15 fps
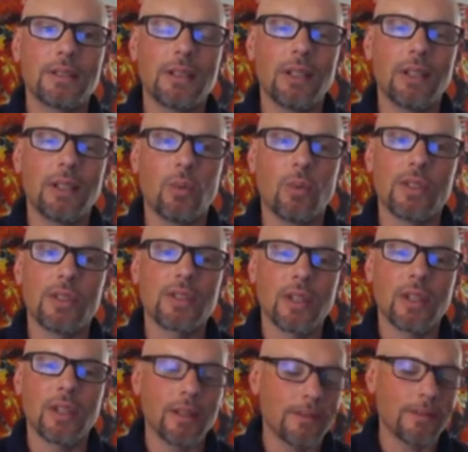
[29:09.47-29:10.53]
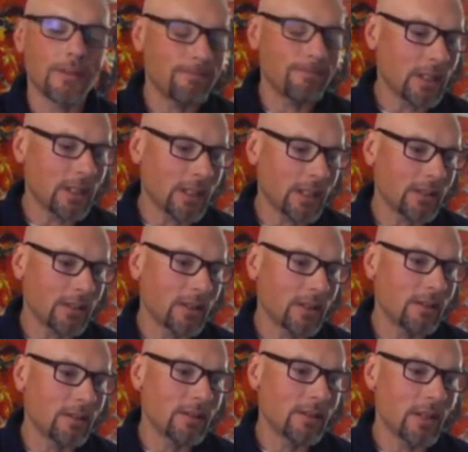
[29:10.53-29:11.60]
It was uh, uh,
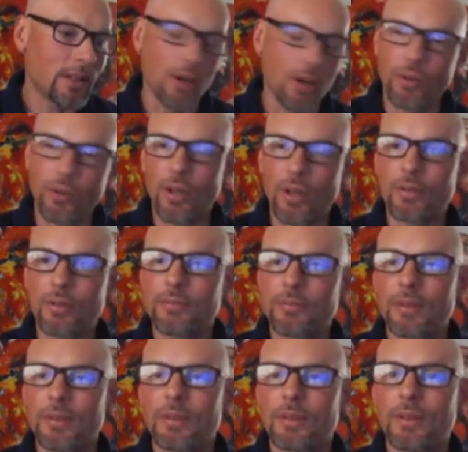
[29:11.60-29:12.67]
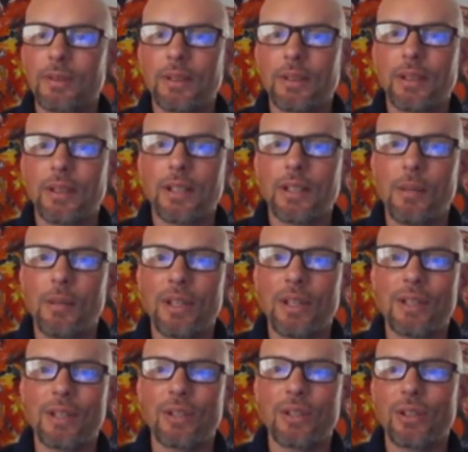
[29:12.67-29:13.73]
the owner uh,
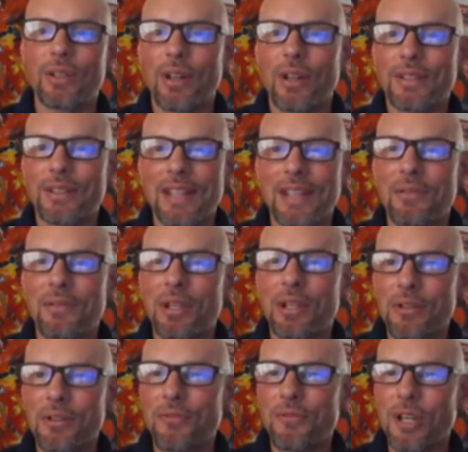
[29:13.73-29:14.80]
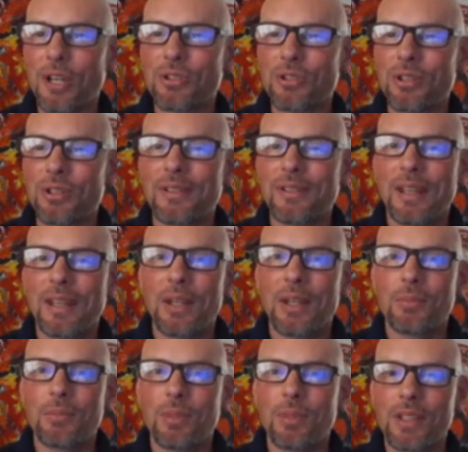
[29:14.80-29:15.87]
commented that the dog didn't have any ear infection
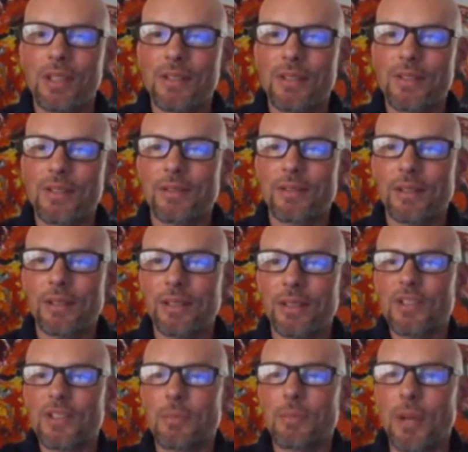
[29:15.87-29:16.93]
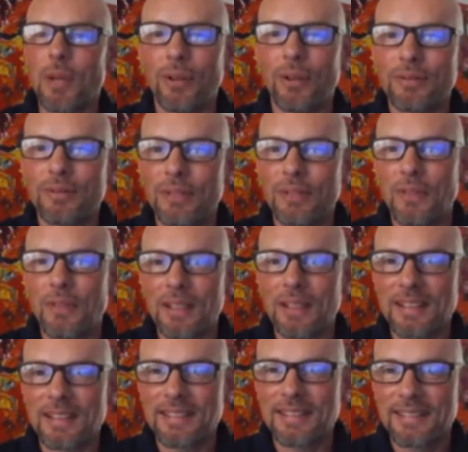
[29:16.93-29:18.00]
because it didn't smell
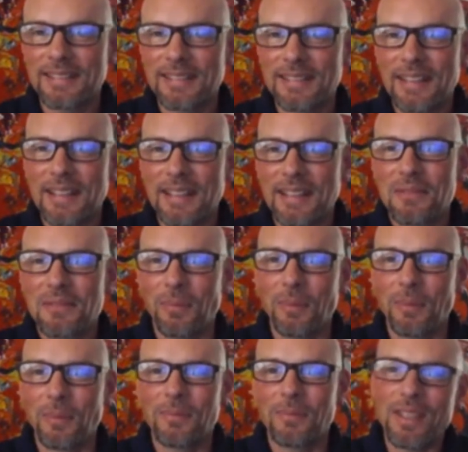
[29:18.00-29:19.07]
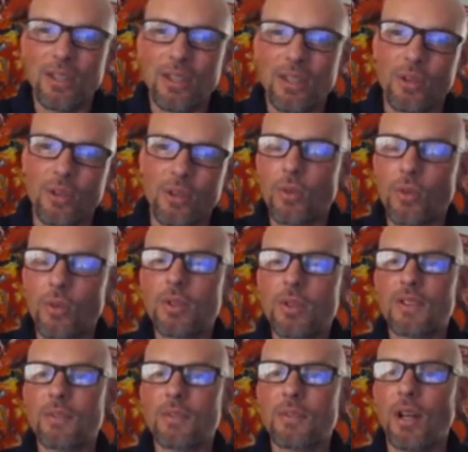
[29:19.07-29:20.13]
infected. Right. But, you know, so
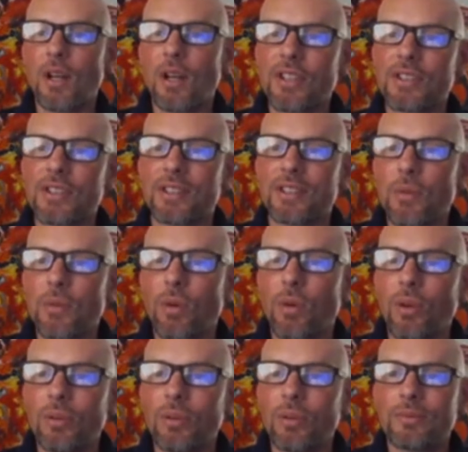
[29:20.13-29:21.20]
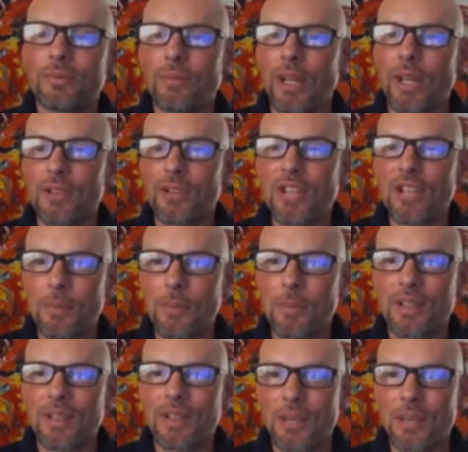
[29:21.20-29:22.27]
smell doesn't equal
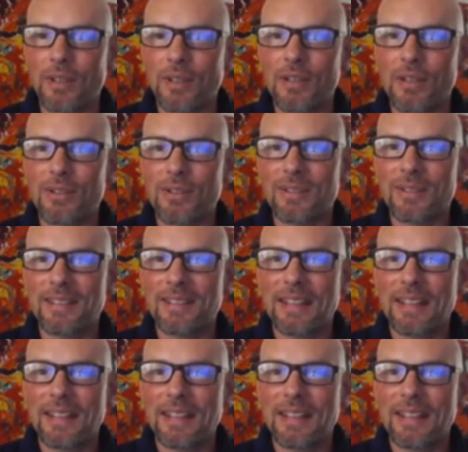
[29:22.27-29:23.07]
microscopic examination.